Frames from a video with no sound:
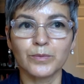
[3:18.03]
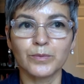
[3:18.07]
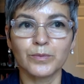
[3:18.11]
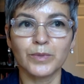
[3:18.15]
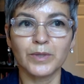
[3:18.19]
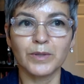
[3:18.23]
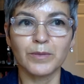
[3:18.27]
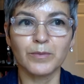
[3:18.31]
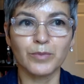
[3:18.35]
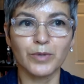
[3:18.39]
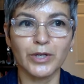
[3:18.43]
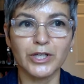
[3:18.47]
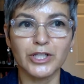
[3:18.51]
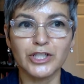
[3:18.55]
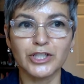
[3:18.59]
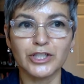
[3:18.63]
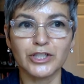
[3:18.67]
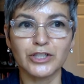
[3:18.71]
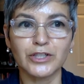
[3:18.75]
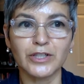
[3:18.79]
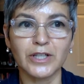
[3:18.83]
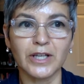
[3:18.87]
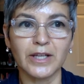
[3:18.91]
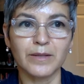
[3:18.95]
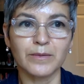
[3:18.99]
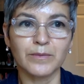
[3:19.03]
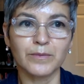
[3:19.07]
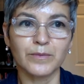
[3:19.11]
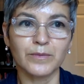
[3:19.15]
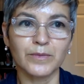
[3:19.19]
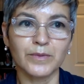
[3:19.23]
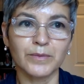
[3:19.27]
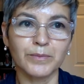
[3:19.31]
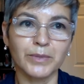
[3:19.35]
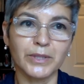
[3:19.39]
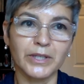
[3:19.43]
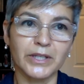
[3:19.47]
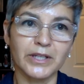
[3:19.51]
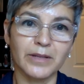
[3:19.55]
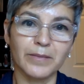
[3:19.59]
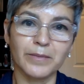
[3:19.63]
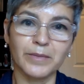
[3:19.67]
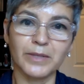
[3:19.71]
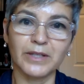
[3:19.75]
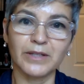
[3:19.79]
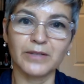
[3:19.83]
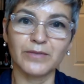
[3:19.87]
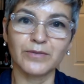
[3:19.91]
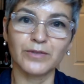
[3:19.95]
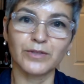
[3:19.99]
being pressured and
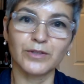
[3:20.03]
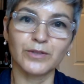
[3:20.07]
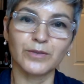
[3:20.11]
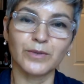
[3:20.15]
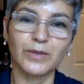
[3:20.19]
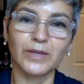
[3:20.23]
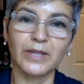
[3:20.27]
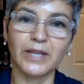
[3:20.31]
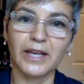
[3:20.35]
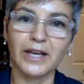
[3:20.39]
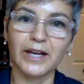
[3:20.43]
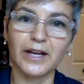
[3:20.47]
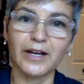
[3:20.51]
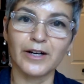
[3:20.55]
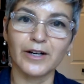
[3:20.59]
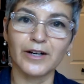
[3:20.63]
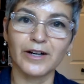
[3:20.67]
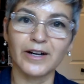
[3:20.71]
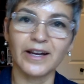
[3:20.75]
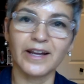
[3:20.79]
becoming filled with air.